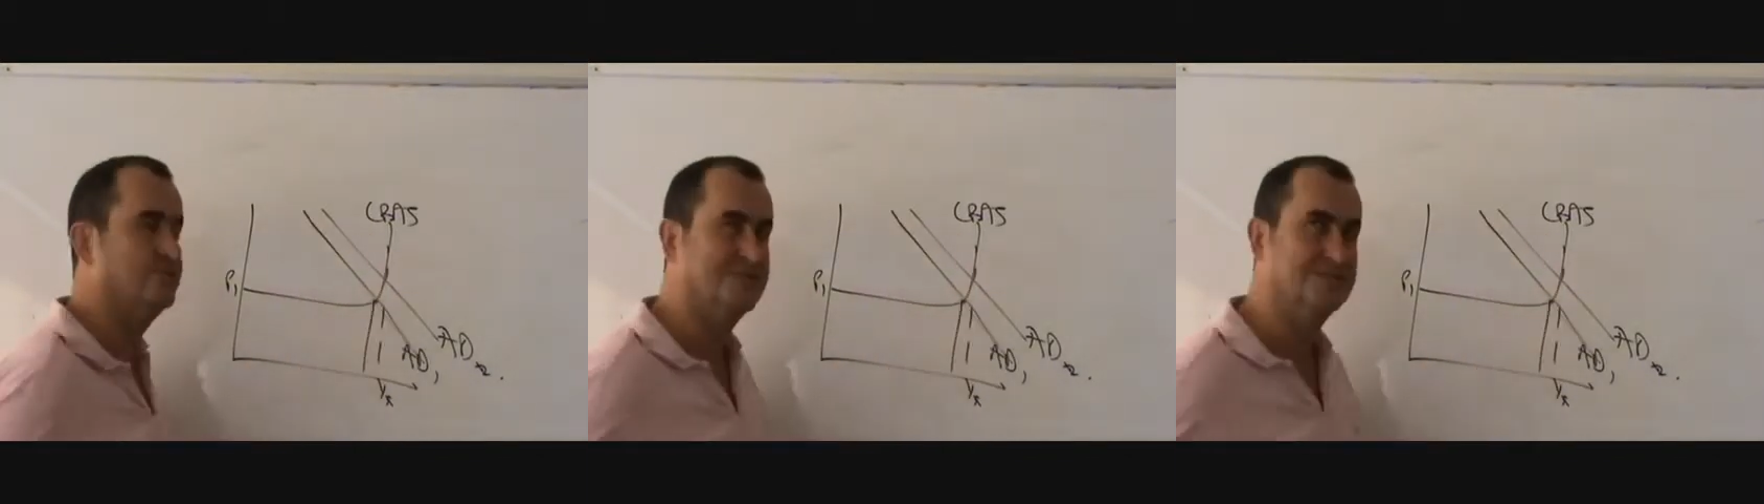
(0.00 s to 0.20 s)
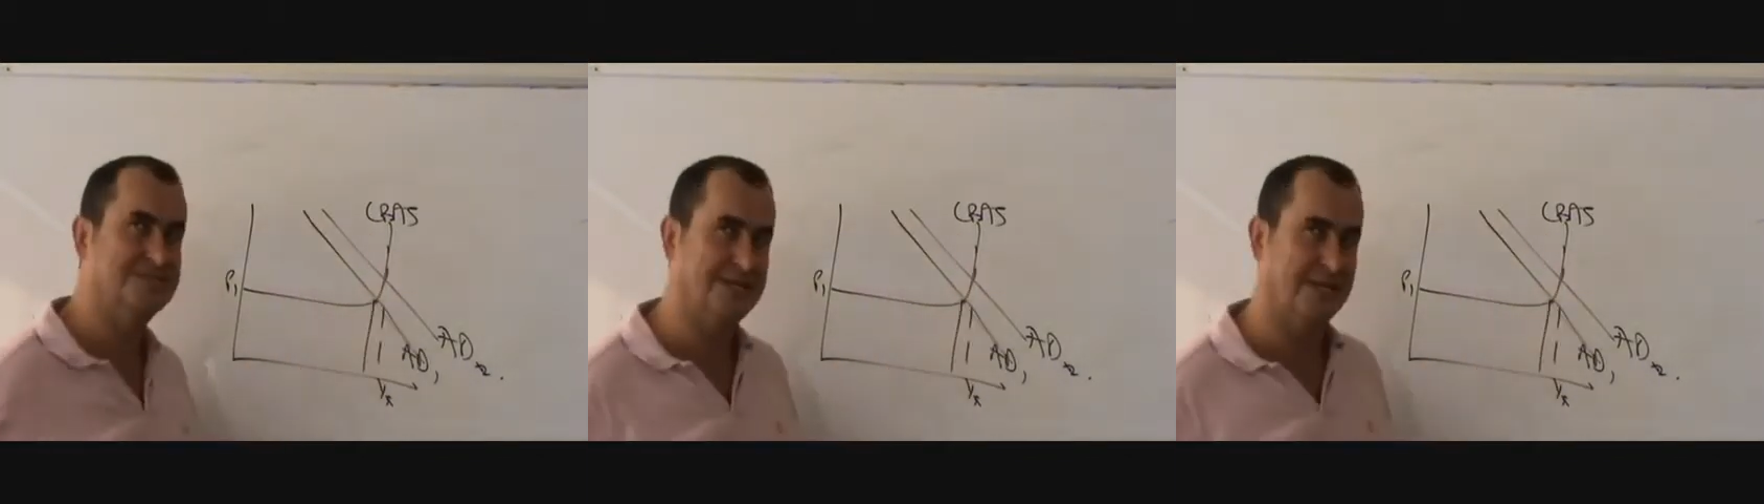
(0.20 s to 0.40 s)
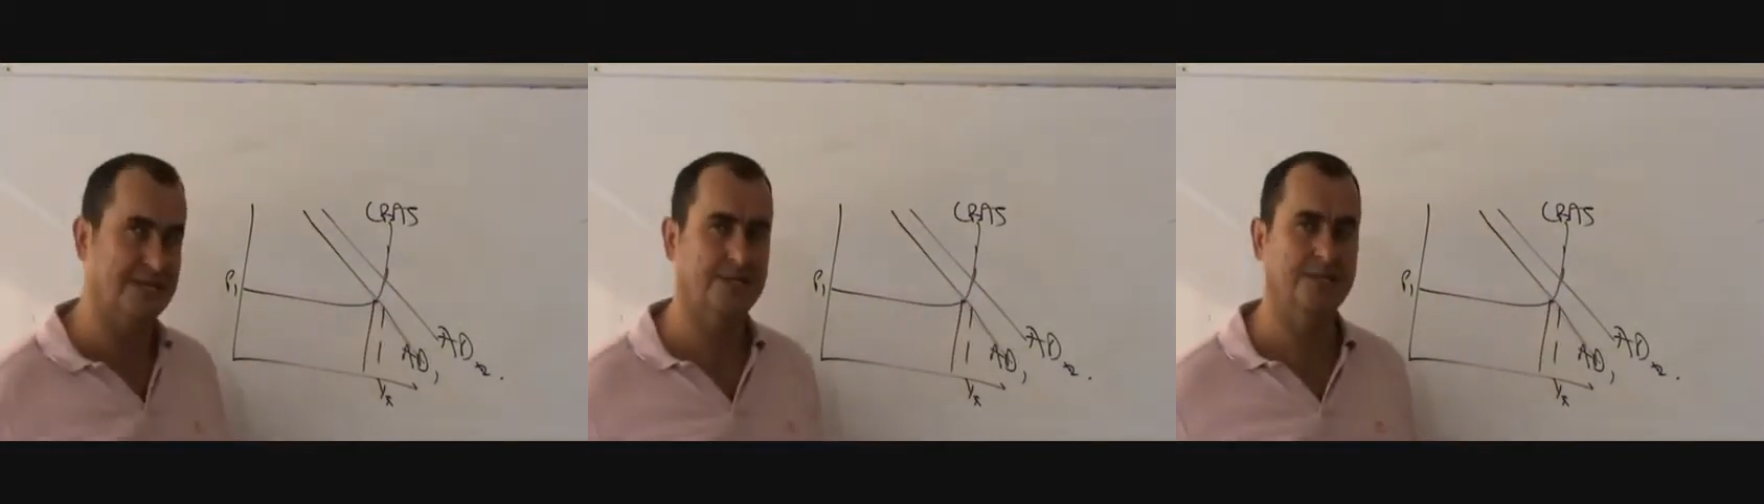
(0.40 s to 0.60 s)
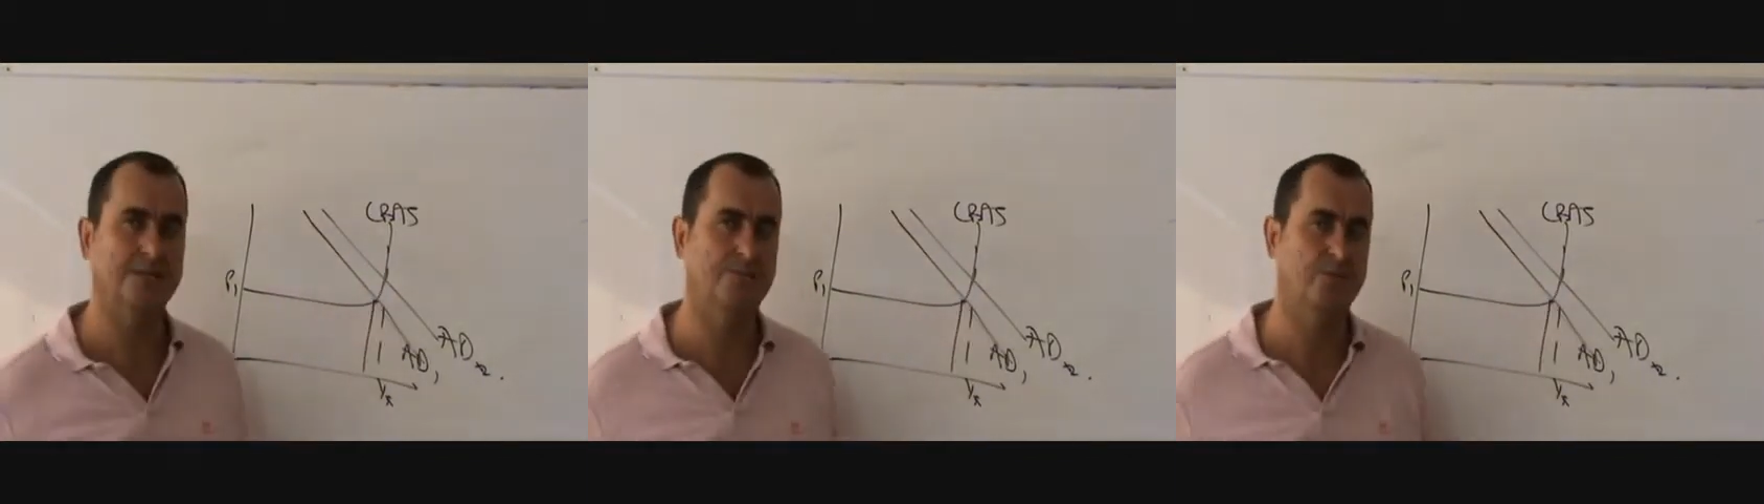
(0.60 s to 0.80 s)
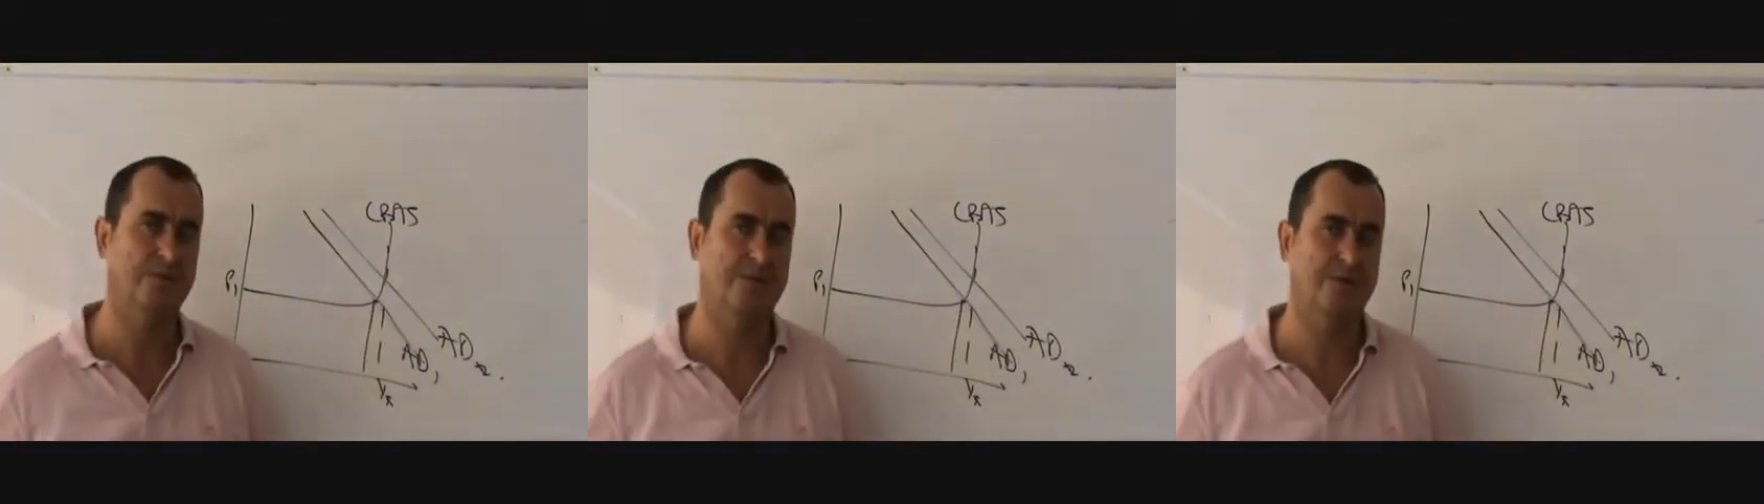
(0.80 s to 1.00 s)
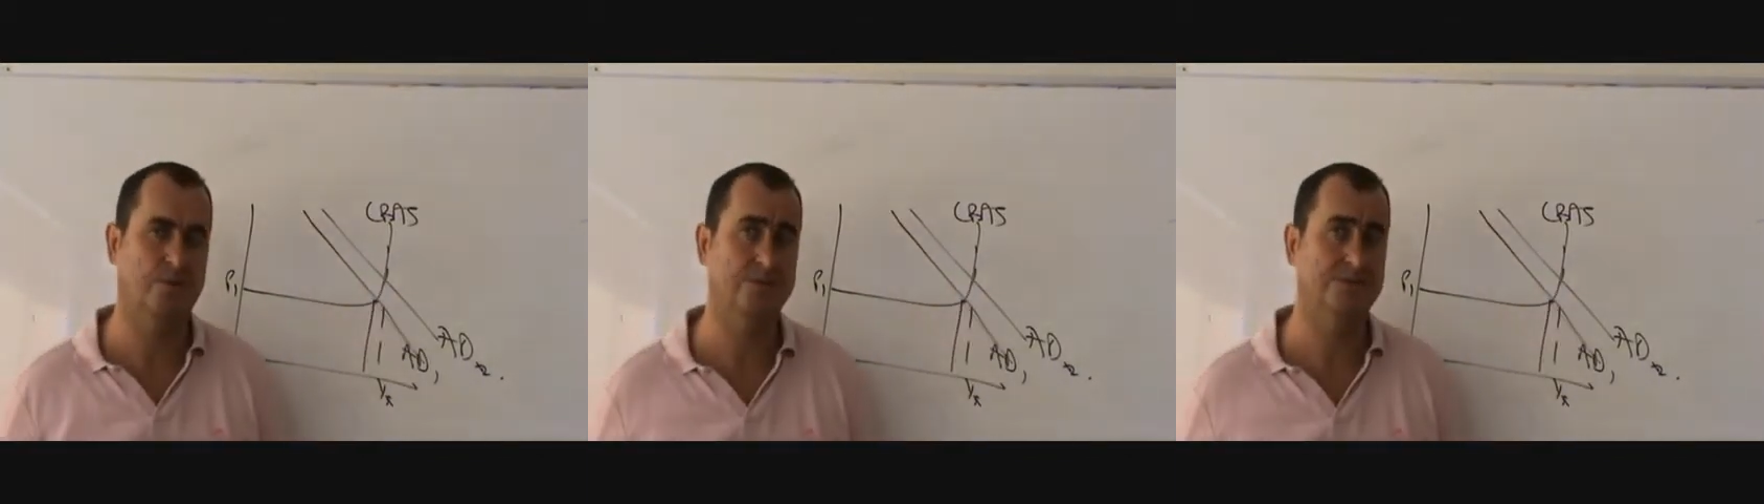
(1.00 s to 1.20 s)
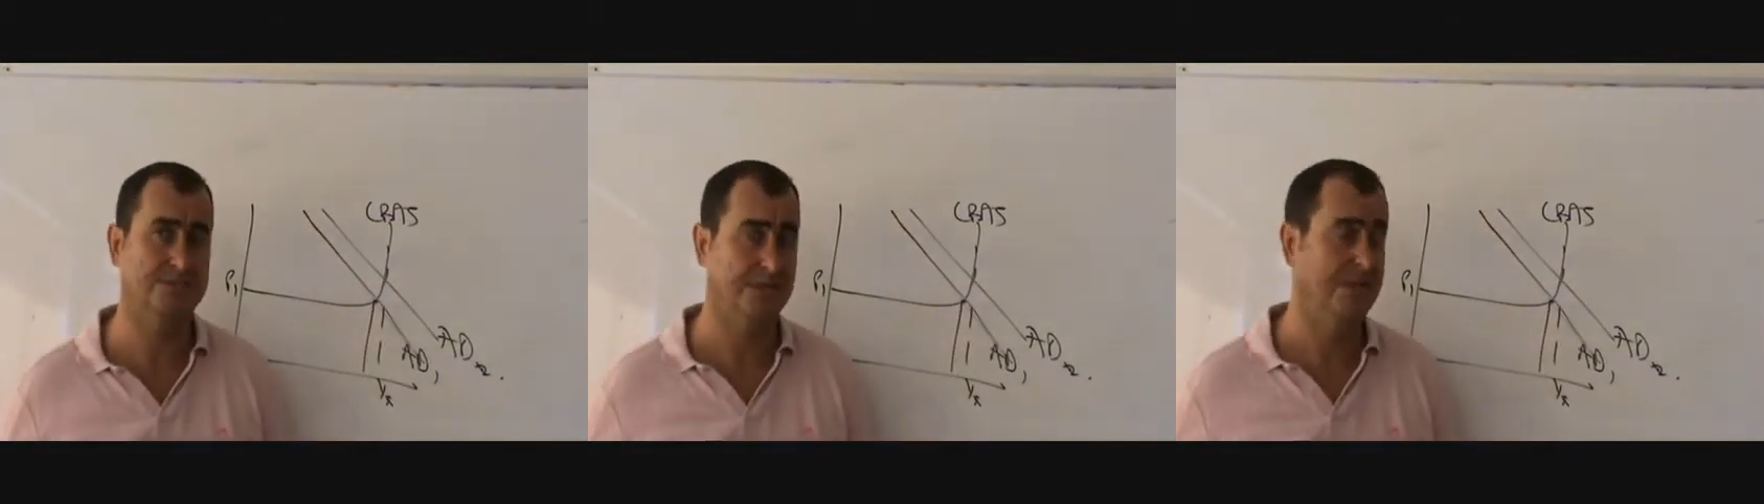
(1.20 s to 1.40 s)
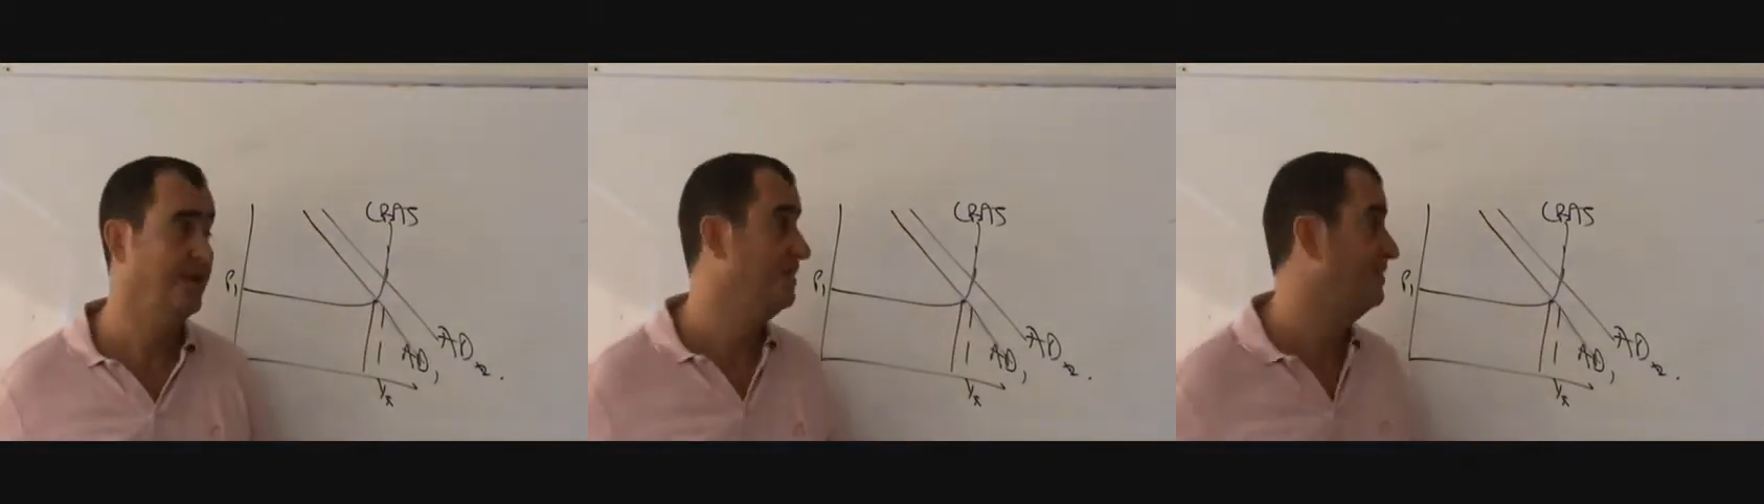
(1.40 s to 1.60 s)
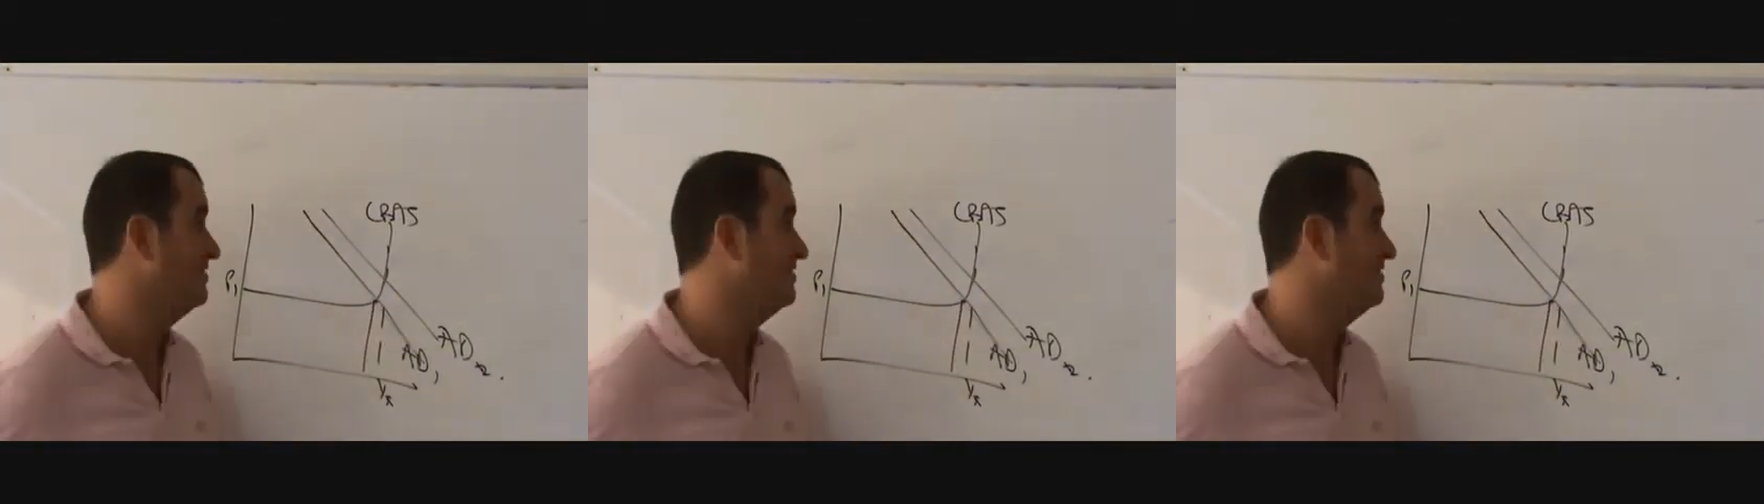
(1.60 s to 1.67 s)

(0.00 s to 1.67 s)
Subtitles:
to exactly the point they want it.